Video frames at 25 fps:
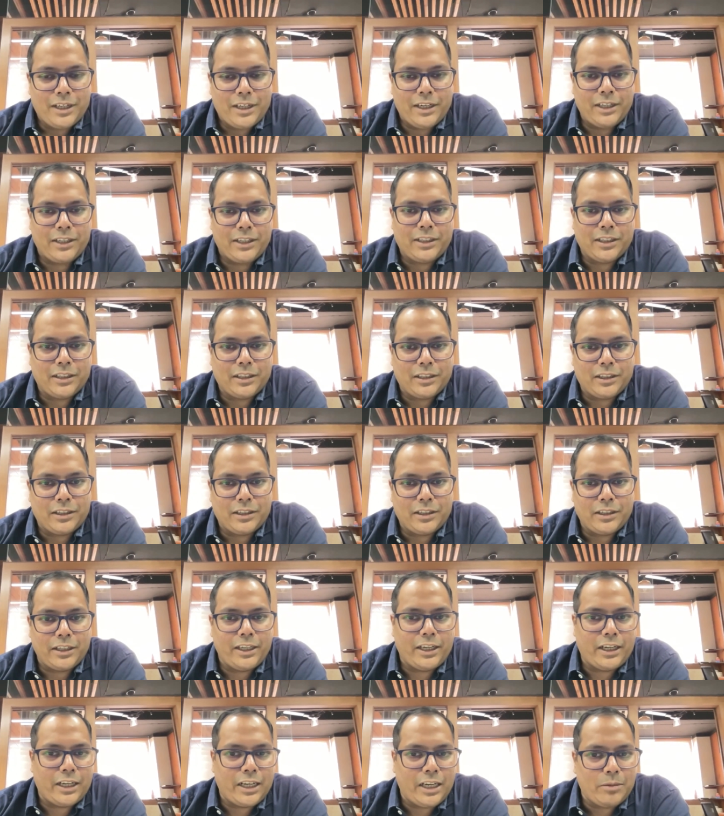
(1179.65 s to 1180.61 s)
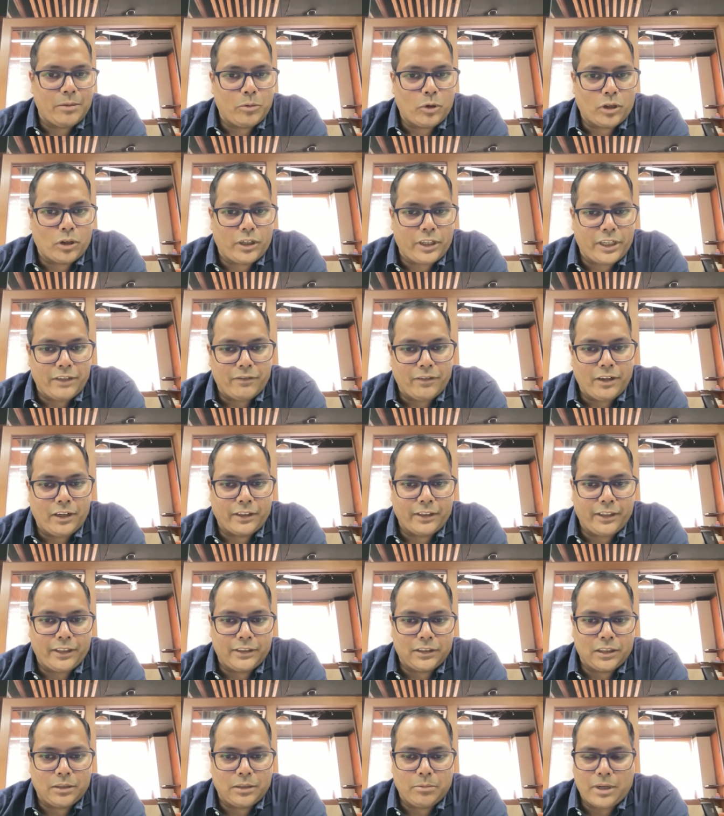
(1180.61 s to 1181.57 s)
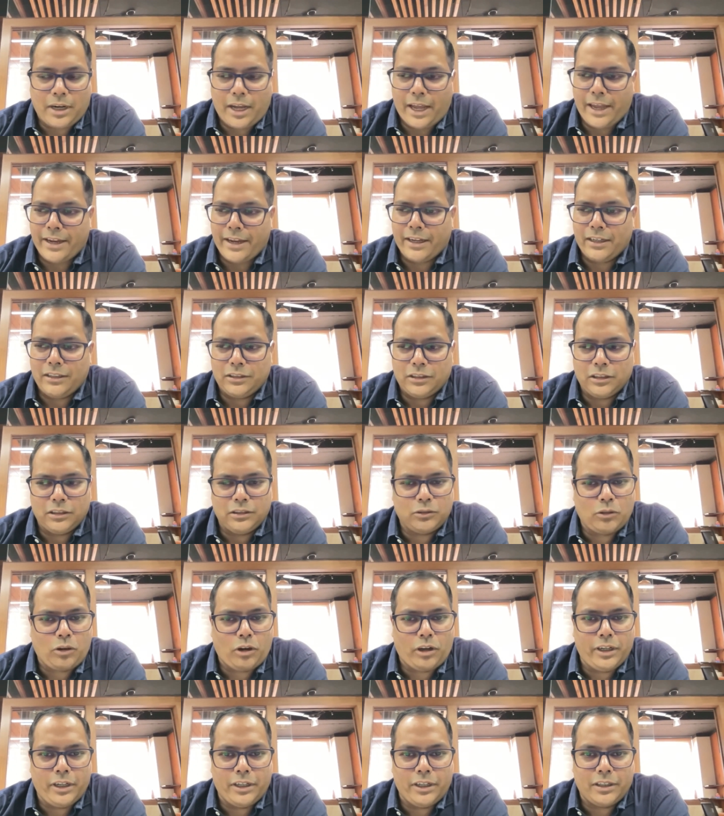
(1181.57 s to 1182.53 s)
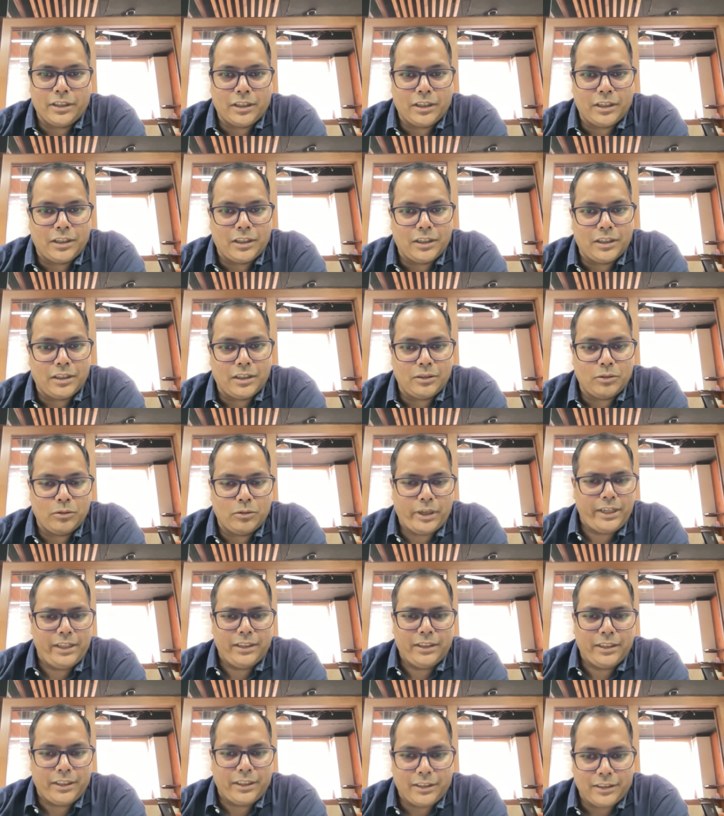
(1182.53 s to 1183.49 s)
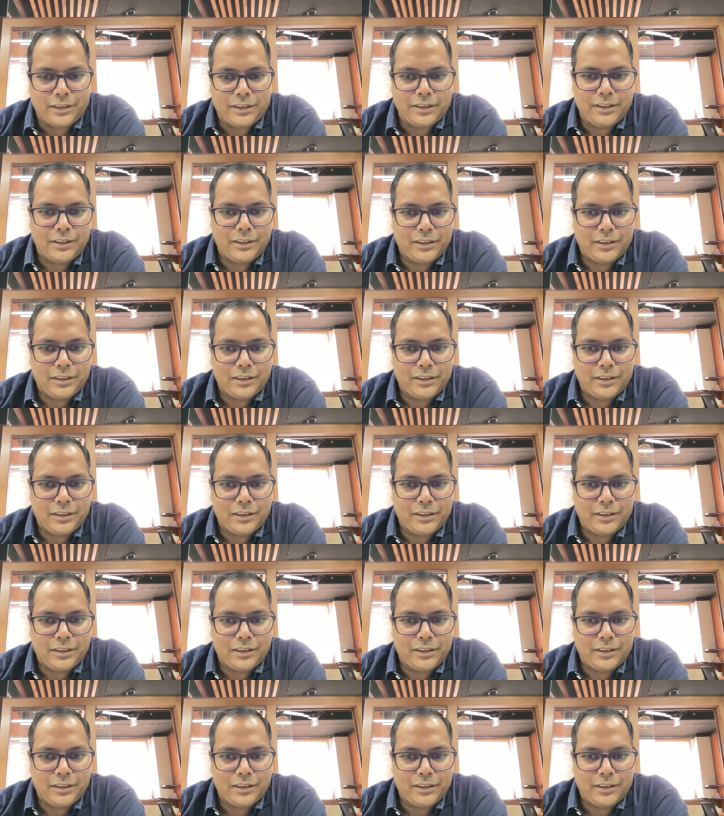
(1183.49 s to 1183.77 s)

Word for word: it a reclaim or a devulcanized rubber i can just call it uh, you know anything